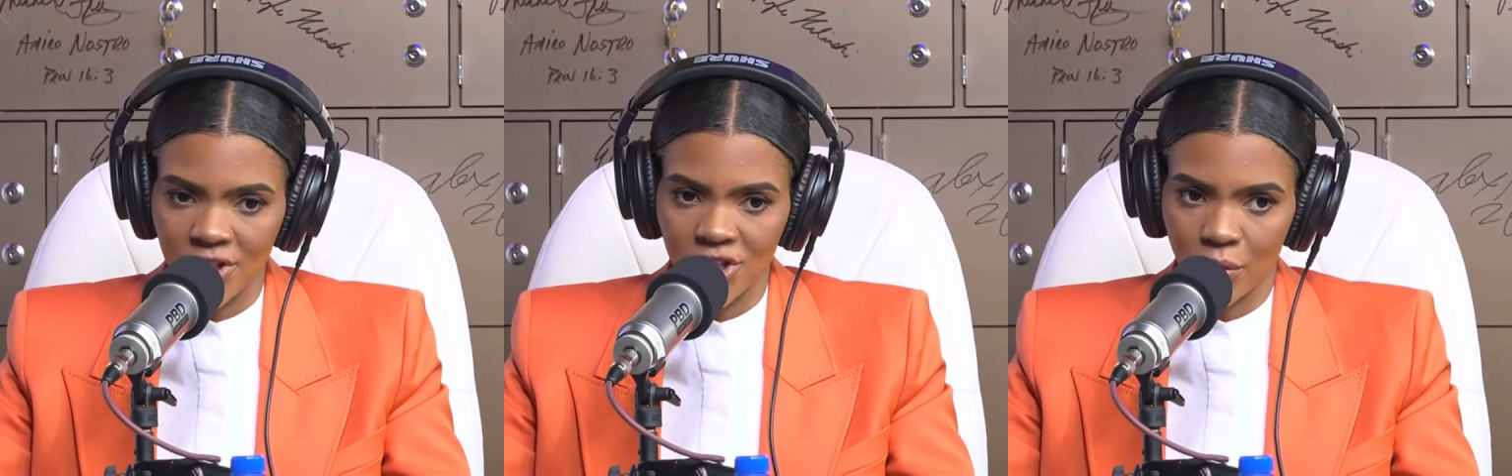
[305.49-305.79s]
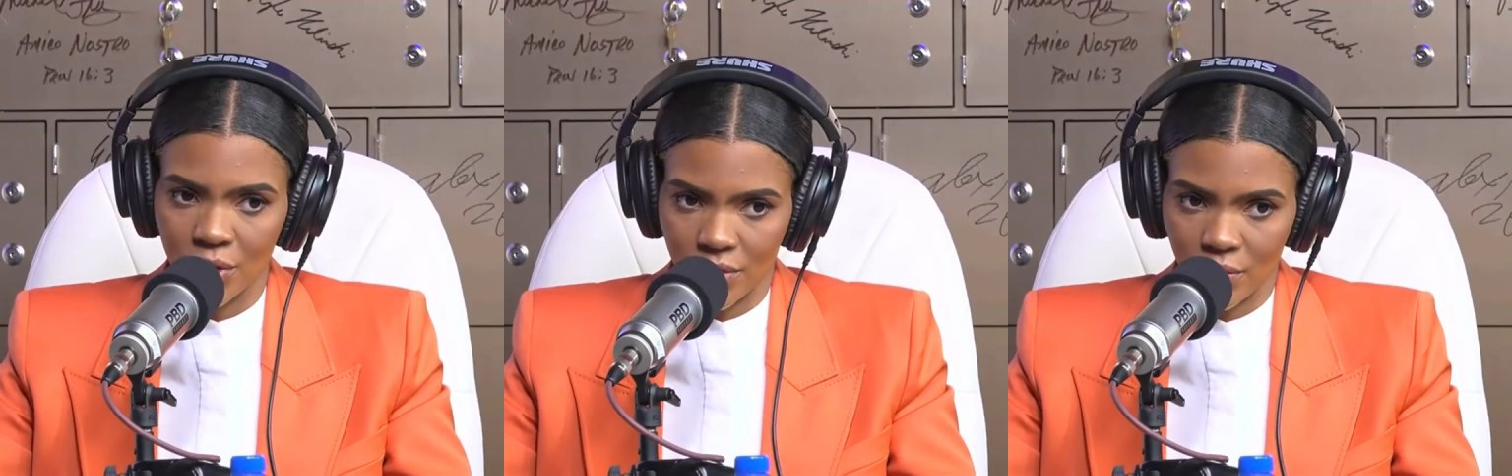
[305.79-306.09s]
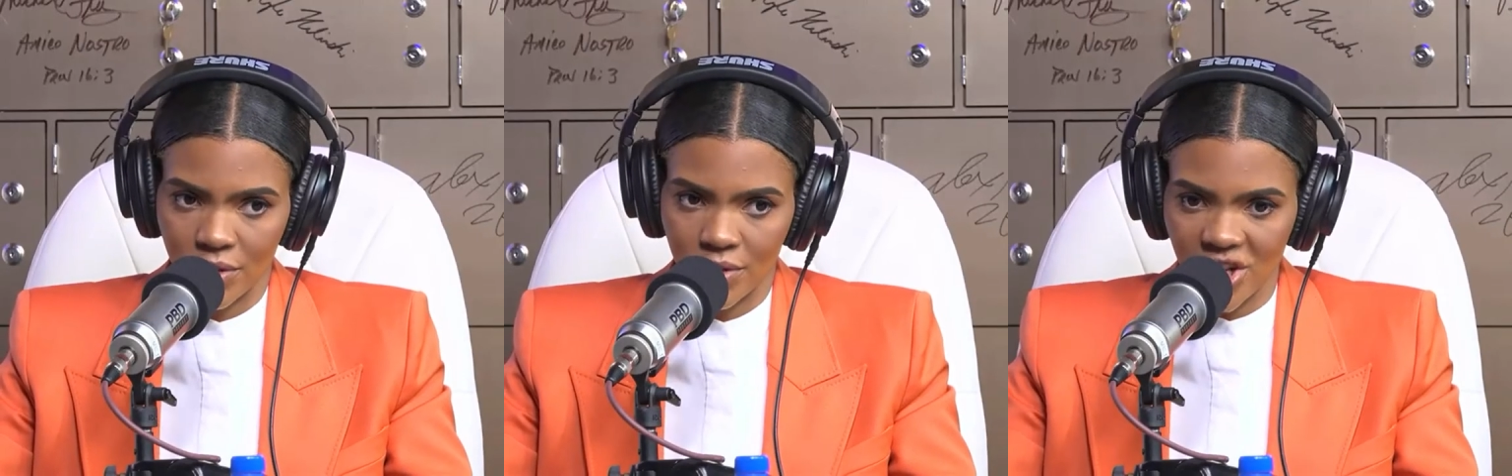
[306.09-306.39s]
And so
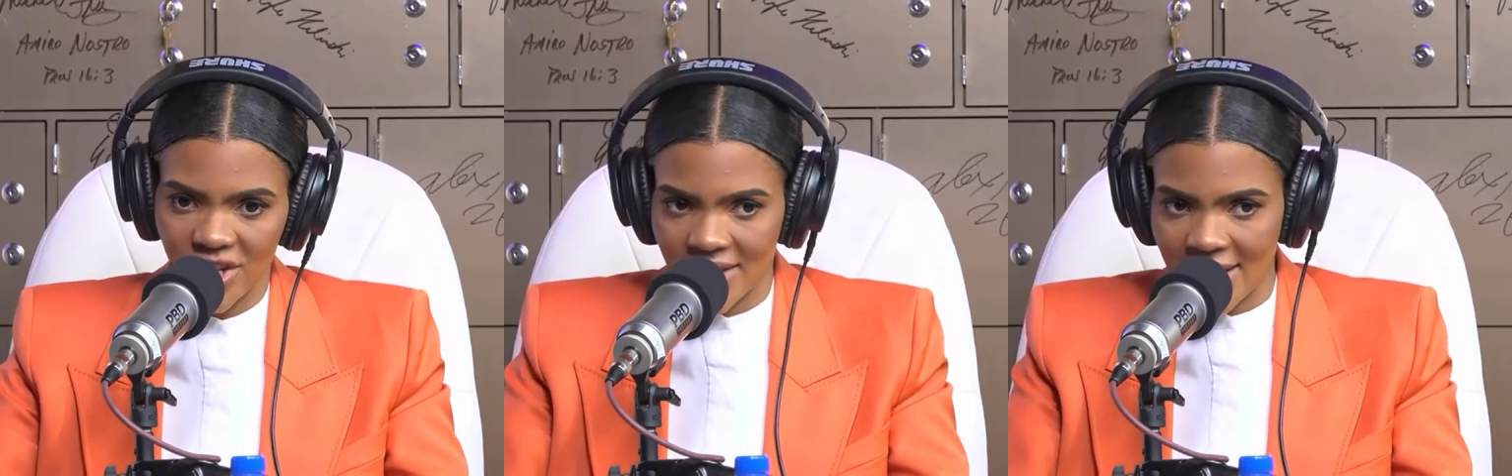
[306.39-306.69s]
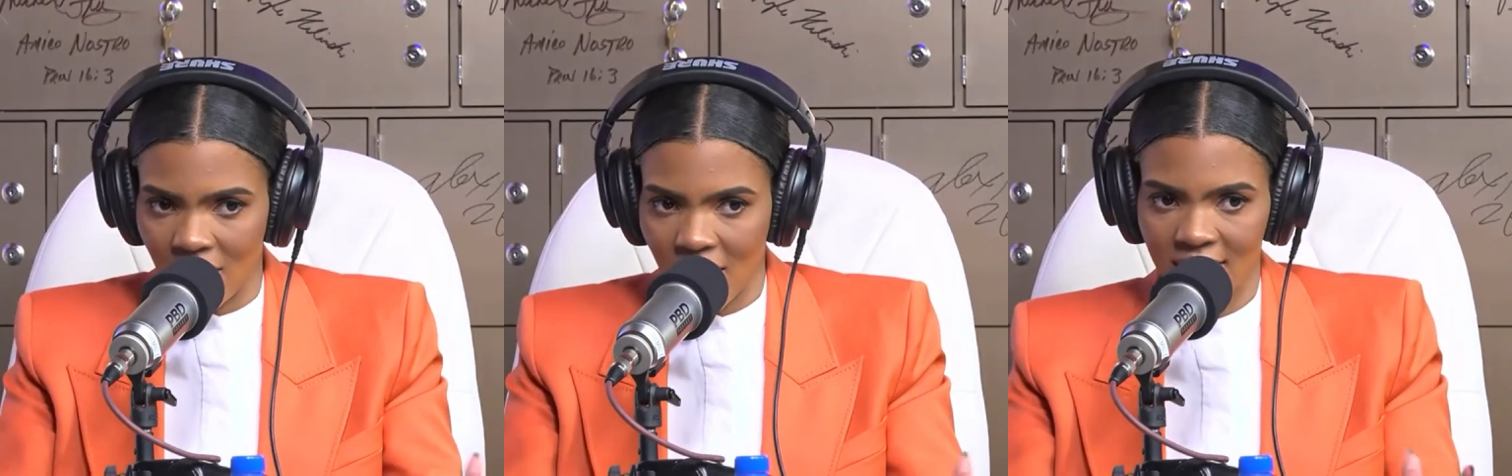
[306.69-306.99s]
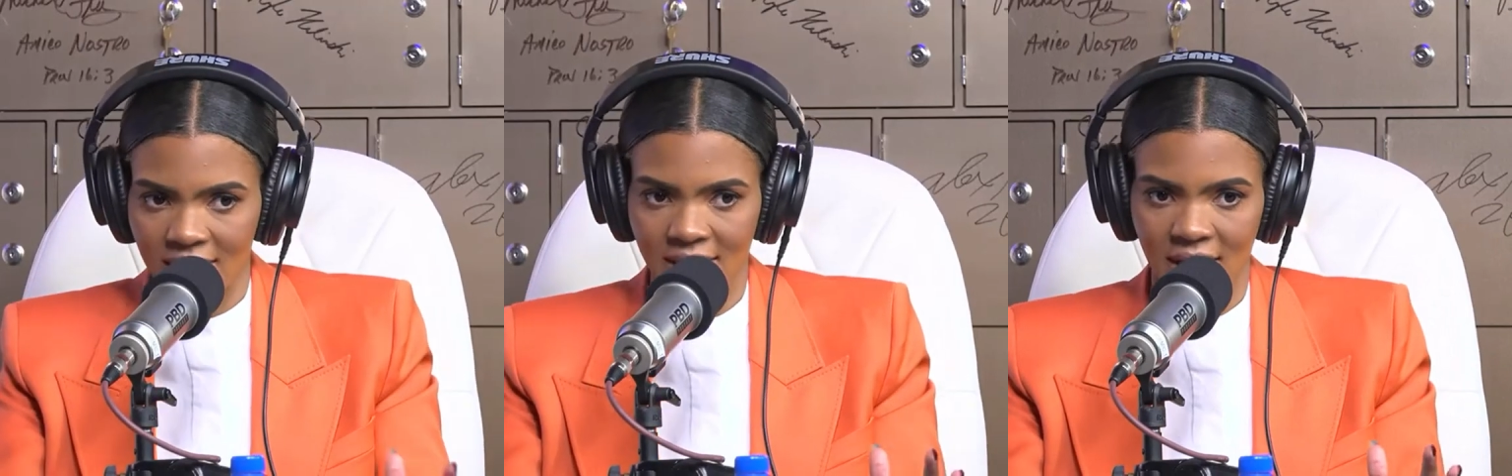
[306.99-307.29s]
we're just now
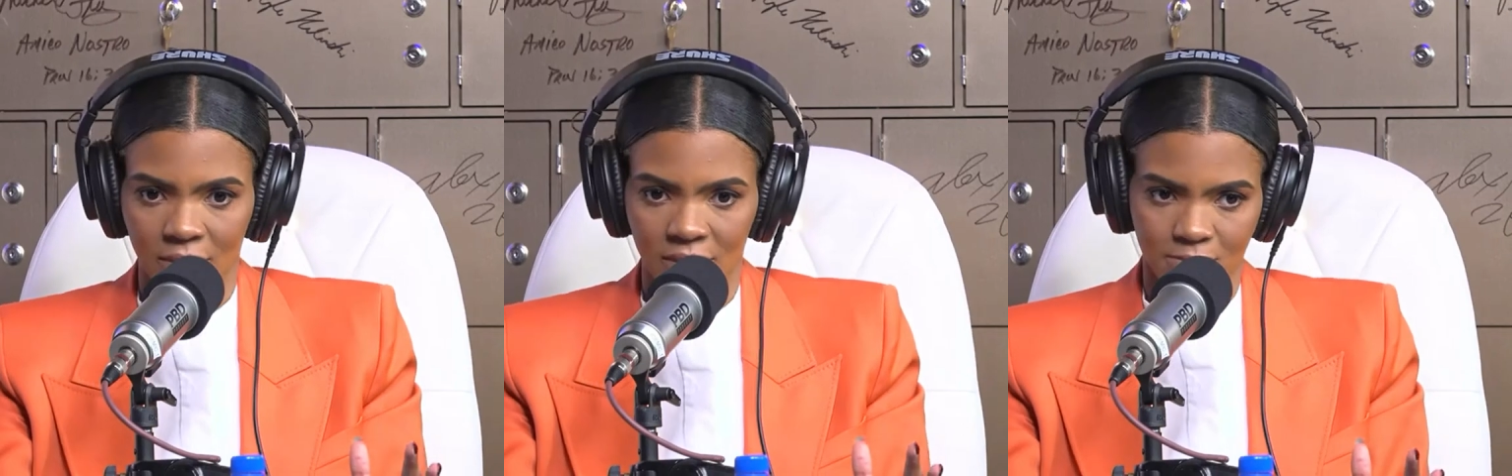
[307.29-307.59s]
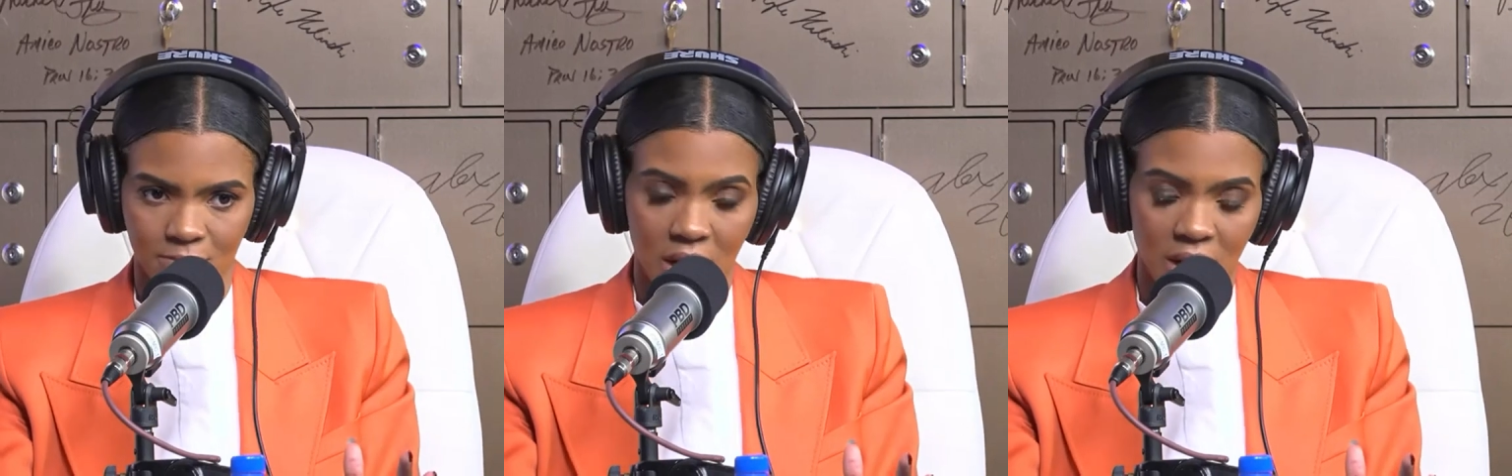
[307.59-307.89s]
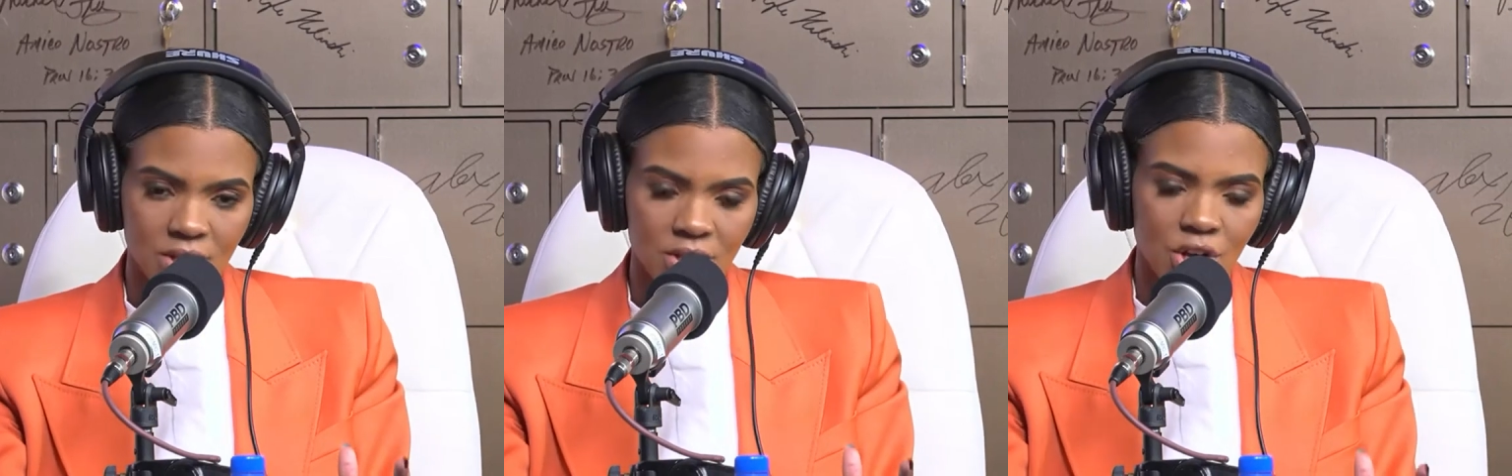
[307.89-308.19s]
kind of seeing a
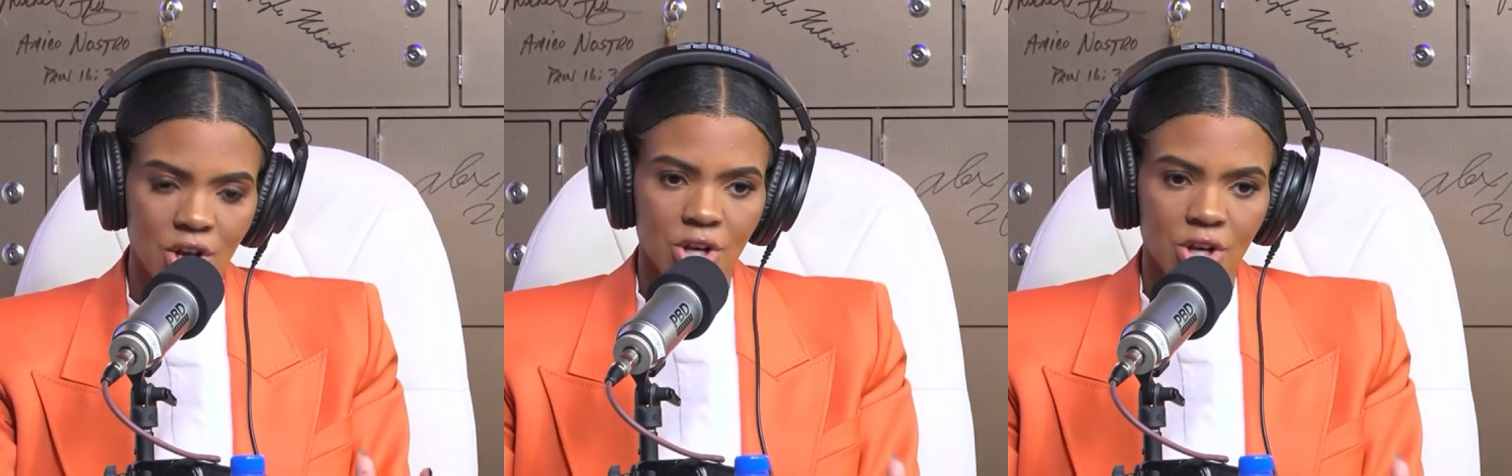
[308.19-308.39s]
response